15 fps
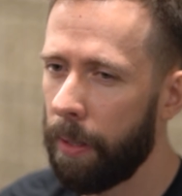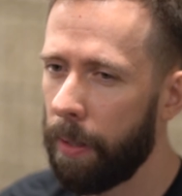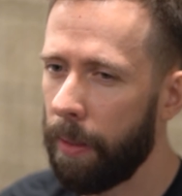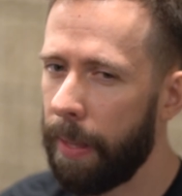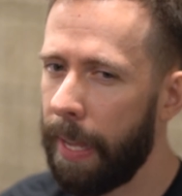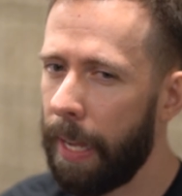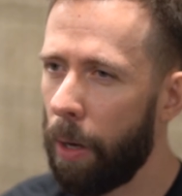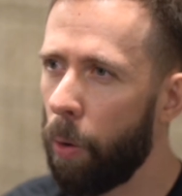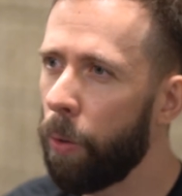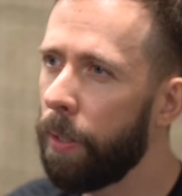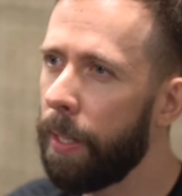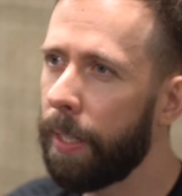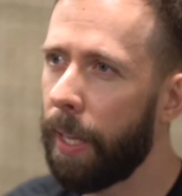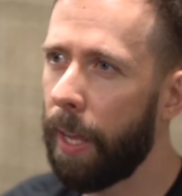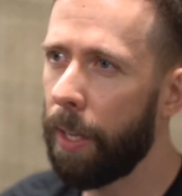they
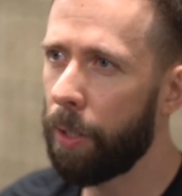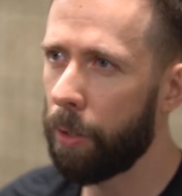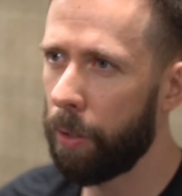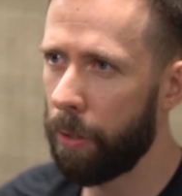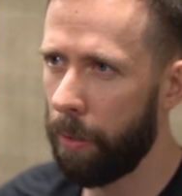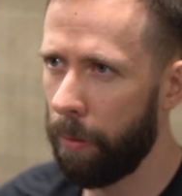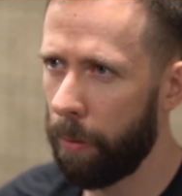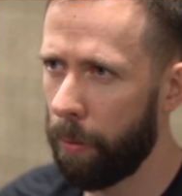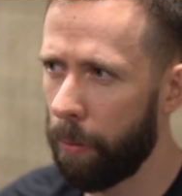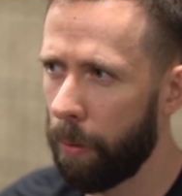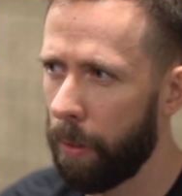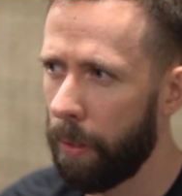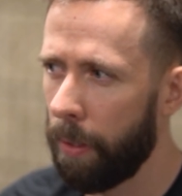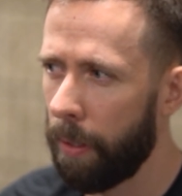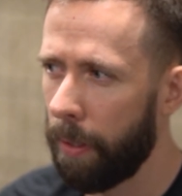only cater to
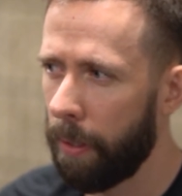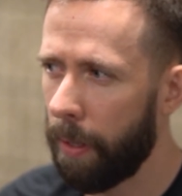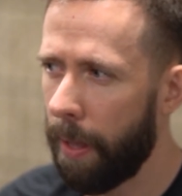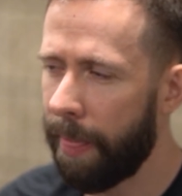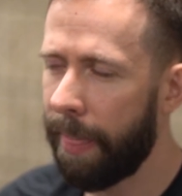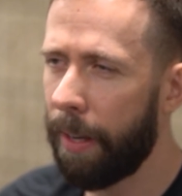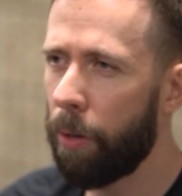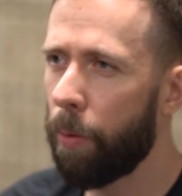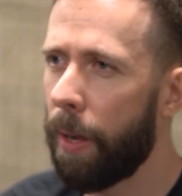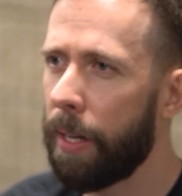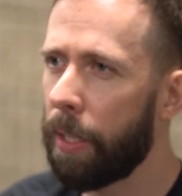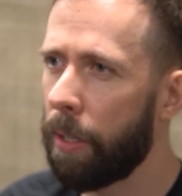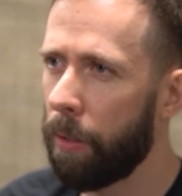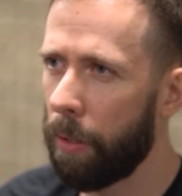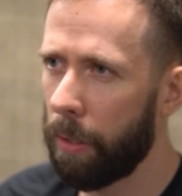a
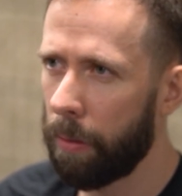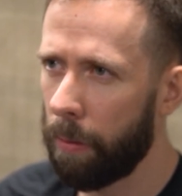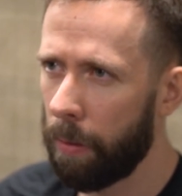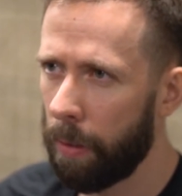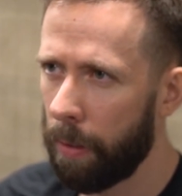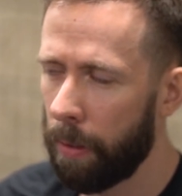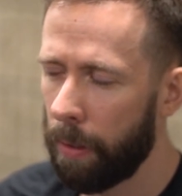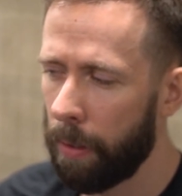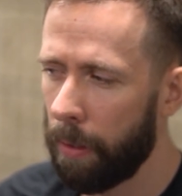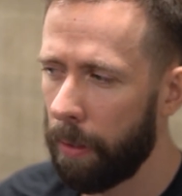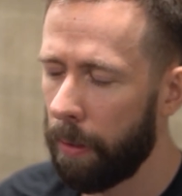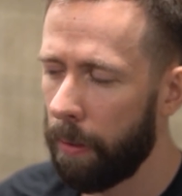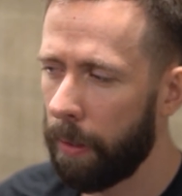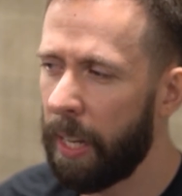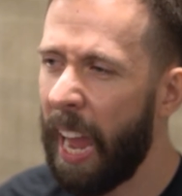theoretical
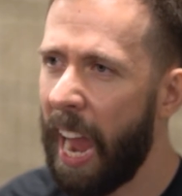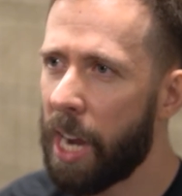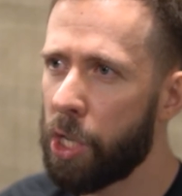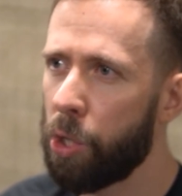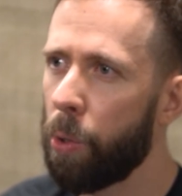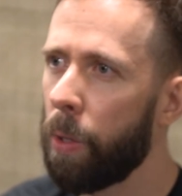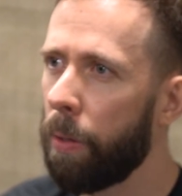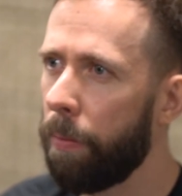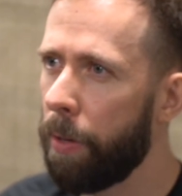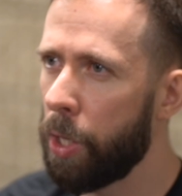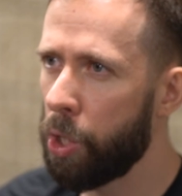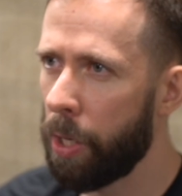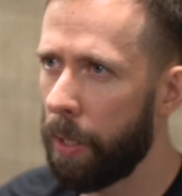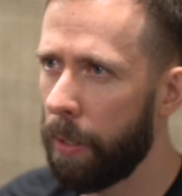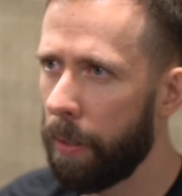casual
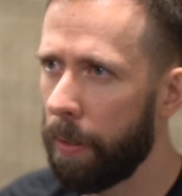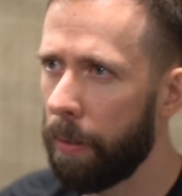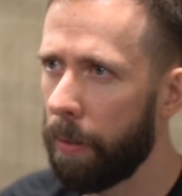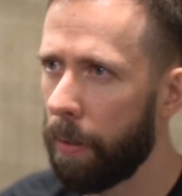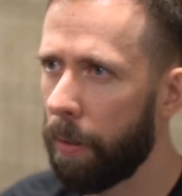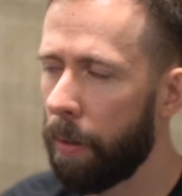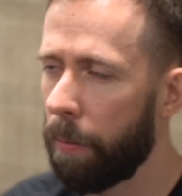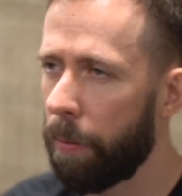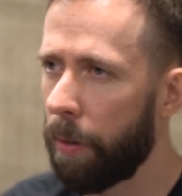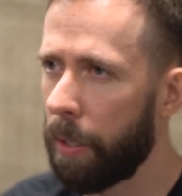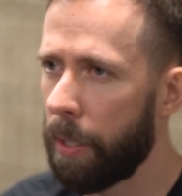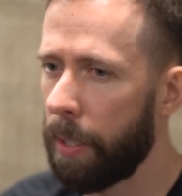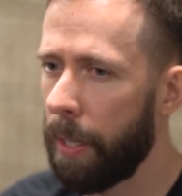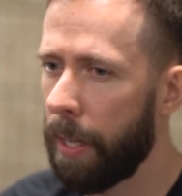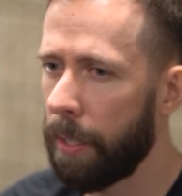vision of
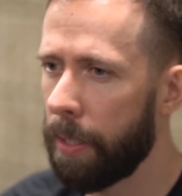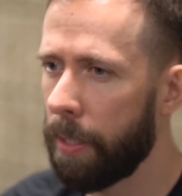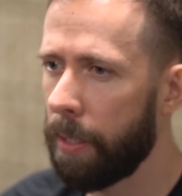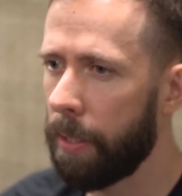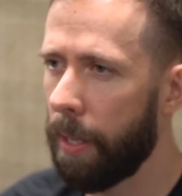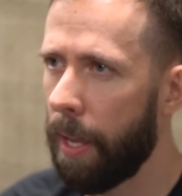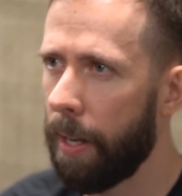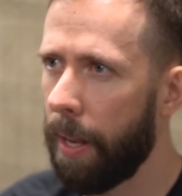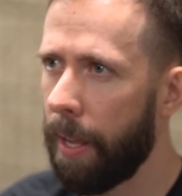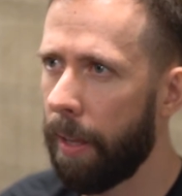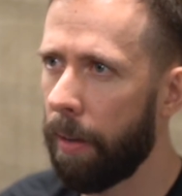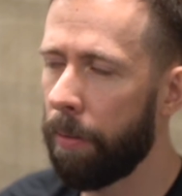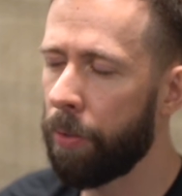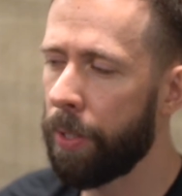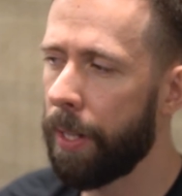RTS. And
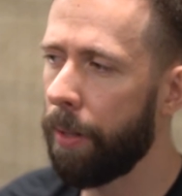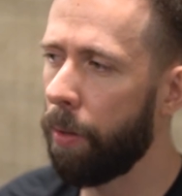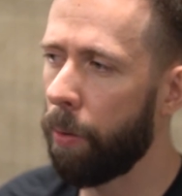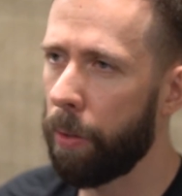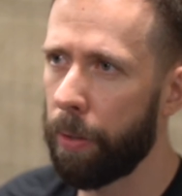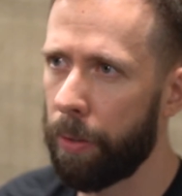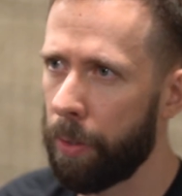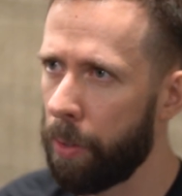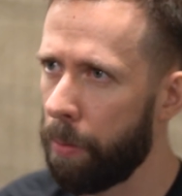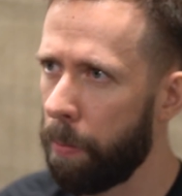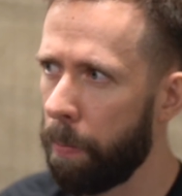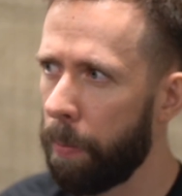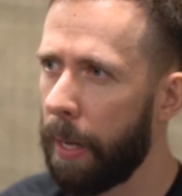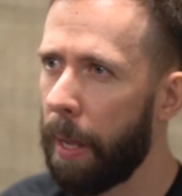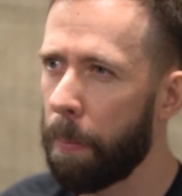I've seen all those
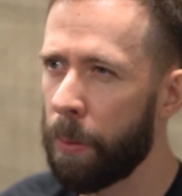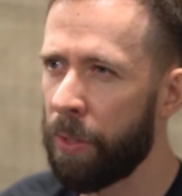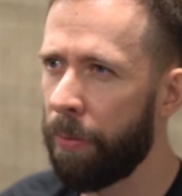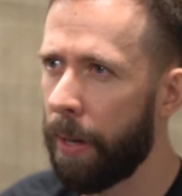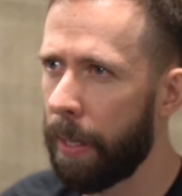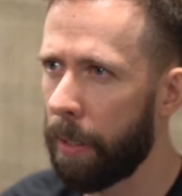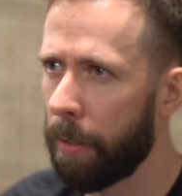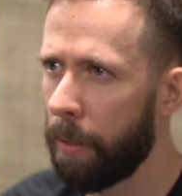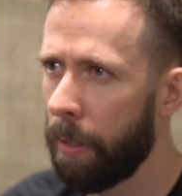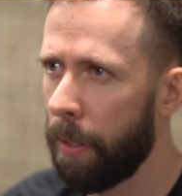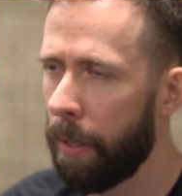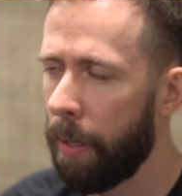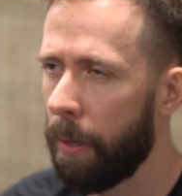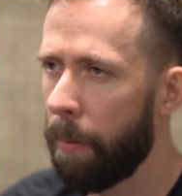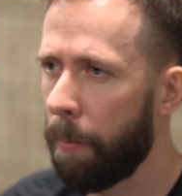games fail
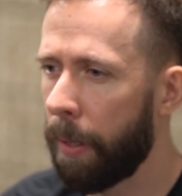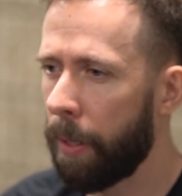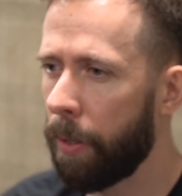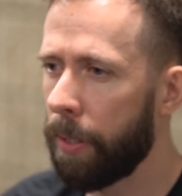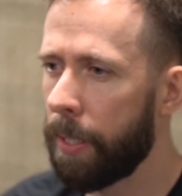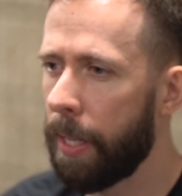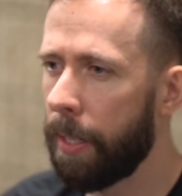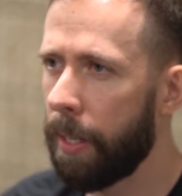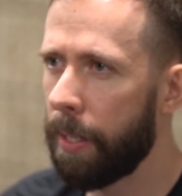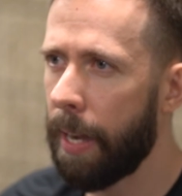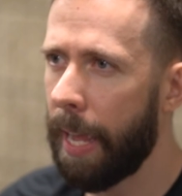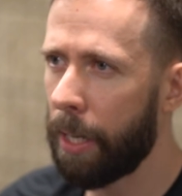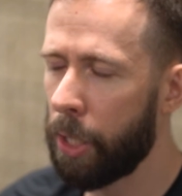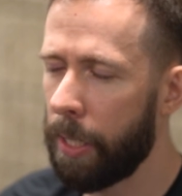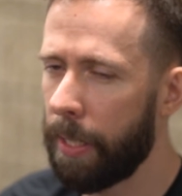because they didn't
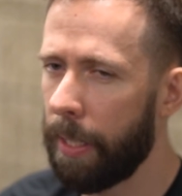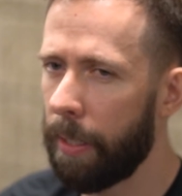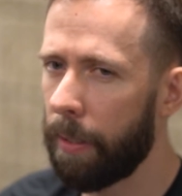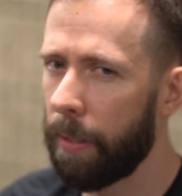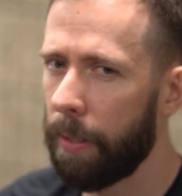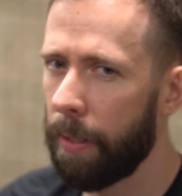actually